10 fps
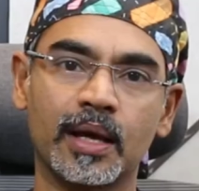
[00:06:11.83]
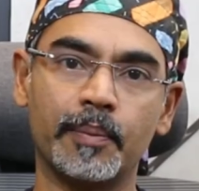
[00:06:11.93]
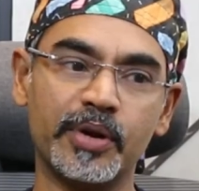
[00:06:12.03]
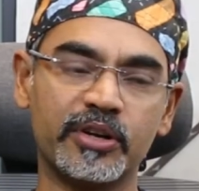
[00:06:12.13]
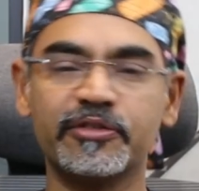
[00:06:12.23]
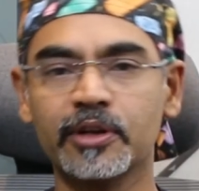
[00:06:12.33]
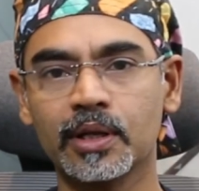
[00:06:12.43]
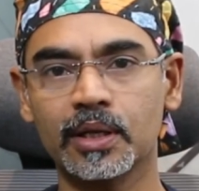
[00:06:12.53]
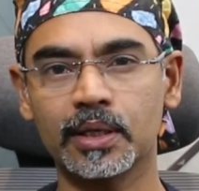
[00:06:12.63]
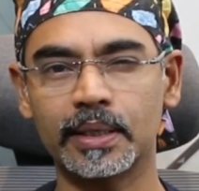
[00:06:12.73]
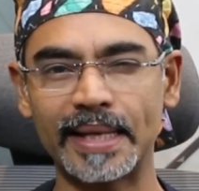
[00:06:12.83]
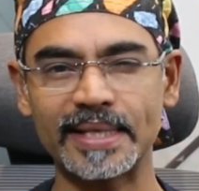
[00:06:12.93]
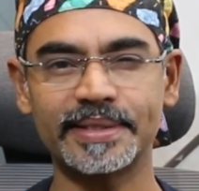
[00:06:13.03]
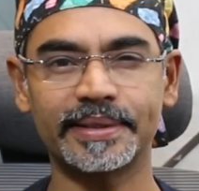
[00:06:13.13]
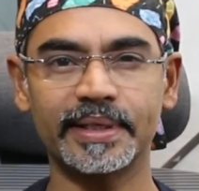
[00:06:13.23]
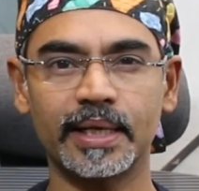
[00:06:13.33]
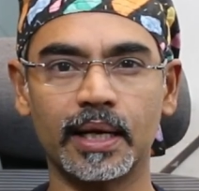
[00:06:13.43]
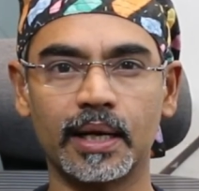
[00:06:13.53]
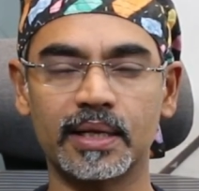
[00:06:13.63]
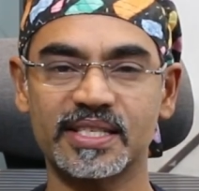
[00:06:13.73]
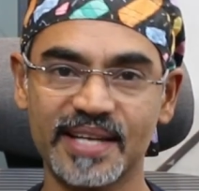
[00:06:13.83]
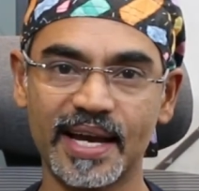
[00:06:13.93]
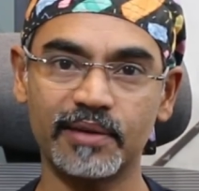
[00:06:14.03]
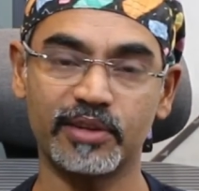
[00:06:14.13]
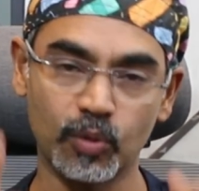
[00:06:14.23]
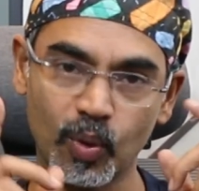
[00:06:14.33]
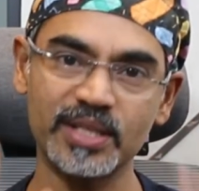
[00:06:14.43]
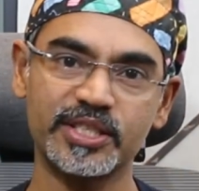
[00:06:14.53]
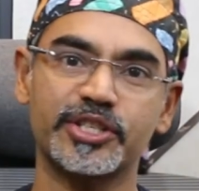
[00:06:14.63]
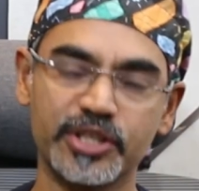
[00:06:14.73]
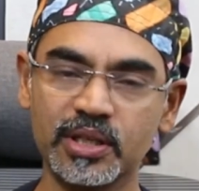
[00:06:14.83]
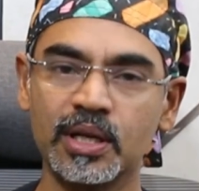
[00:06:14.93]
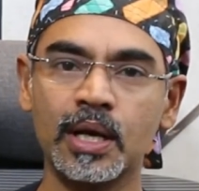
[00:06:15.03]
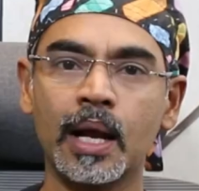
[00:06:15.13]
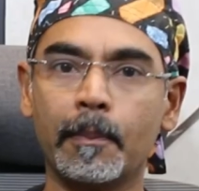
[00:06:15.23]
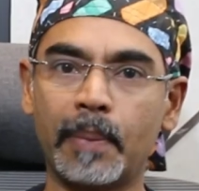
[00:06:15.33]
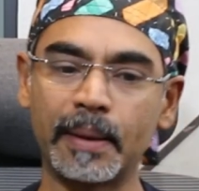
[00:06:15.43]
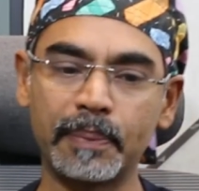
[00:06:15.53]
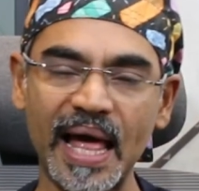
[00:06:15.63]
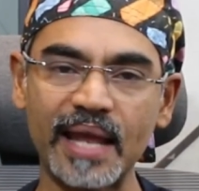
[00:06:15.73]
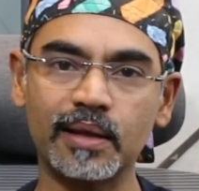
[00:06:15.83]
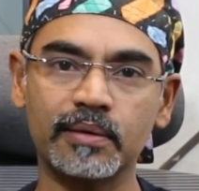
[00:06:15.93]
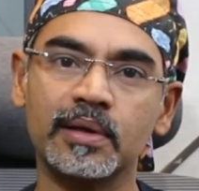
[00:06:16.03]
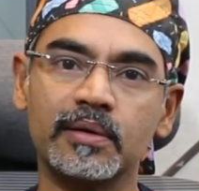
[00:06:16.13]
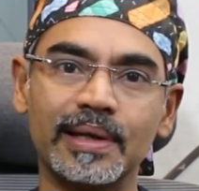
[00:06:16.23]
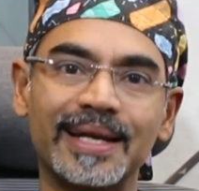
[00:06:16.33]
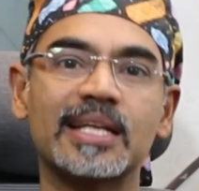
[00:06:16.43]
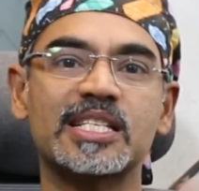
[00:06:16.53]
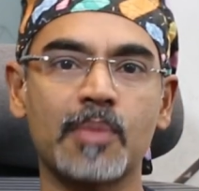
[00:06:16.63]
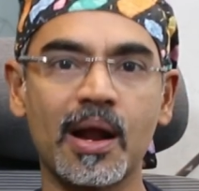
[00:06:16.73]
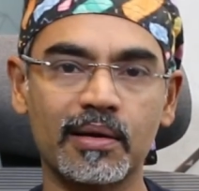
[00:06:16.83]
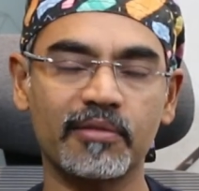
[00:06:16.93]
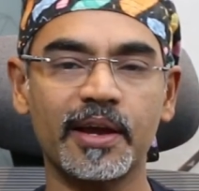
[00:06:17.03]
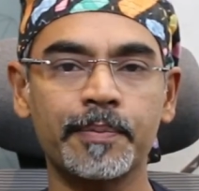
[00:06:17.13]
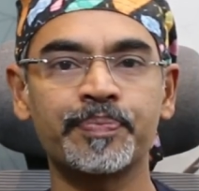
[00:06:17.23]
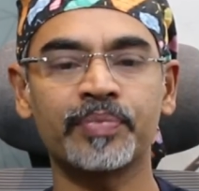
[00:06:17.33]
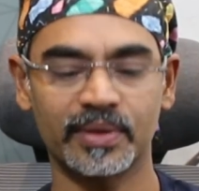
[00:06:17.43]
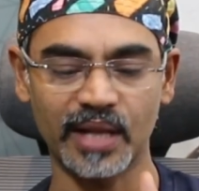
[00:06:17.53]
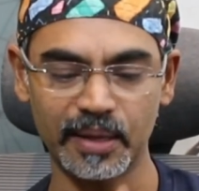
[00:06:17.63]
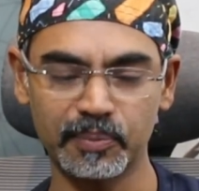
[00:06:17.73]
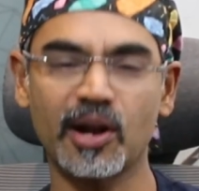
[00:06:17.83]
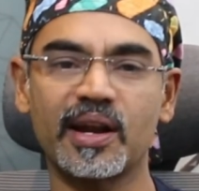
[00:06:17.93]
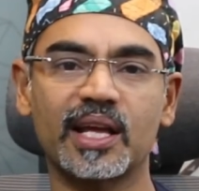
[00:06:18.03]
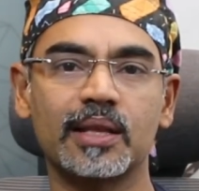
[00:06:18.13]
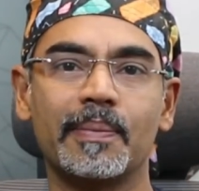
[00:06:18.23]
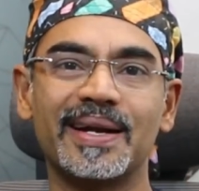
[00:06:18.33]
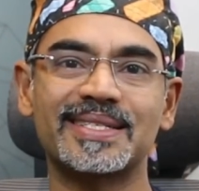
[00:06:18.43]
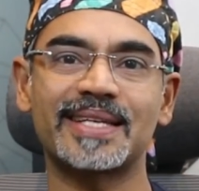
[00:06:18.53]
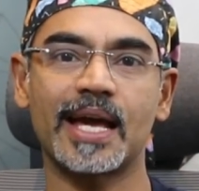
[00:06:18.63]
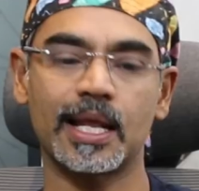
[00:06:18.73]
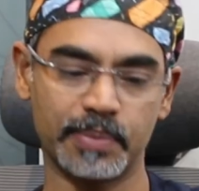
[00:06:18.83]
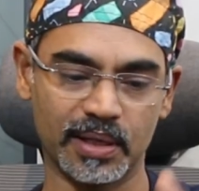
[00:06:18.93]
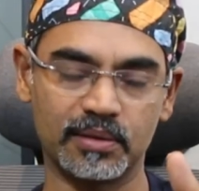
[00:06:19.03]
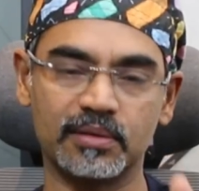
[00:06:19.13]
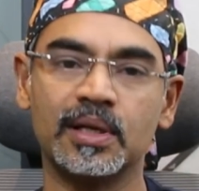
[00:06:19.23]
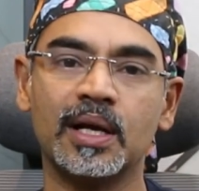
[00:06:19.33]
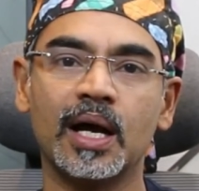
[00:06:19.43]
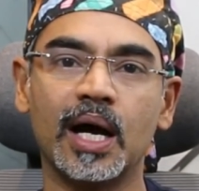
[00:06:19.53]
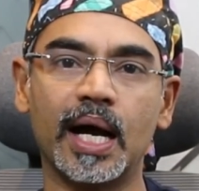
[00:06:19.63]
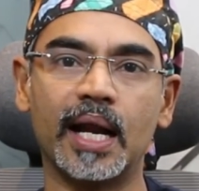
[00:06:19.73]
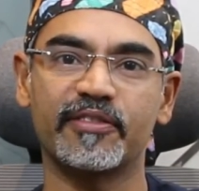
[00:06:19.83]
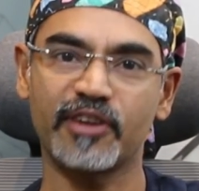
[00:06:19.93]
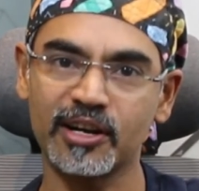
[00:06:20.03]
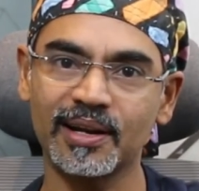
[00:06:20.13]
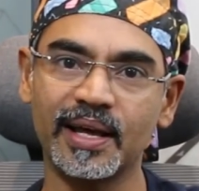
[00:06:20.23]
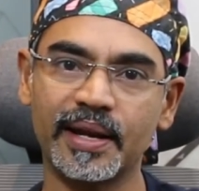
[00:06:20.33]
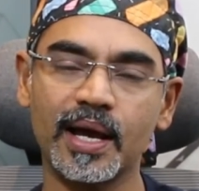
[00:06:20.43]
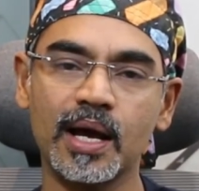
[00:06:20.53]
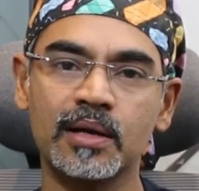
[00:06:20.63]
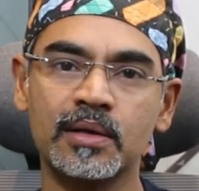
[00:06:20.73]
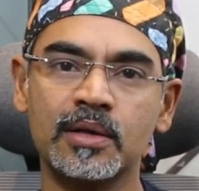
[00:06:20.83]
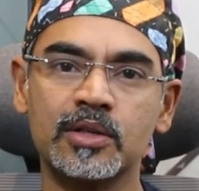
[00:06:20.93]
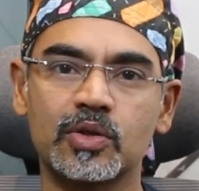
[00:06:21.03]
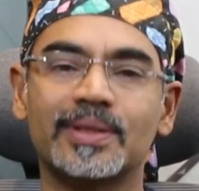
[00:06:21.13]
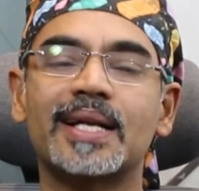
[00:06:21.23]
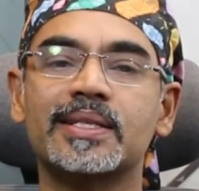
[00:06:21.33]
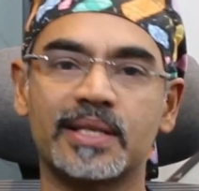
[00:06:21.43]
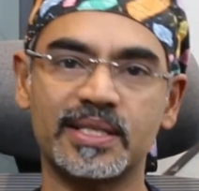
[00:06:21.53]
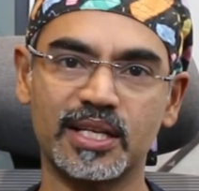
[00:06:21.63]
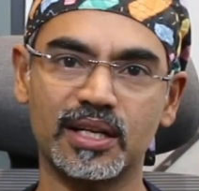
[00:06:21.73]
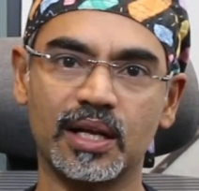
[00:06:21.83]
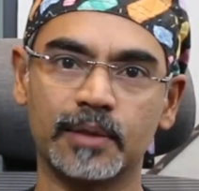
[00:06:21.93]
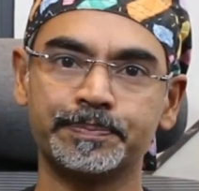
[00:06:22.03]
a beautiful density and style with one session by planning a little smarter way, that implanting in the mid scalp and frontal area. So that is the reason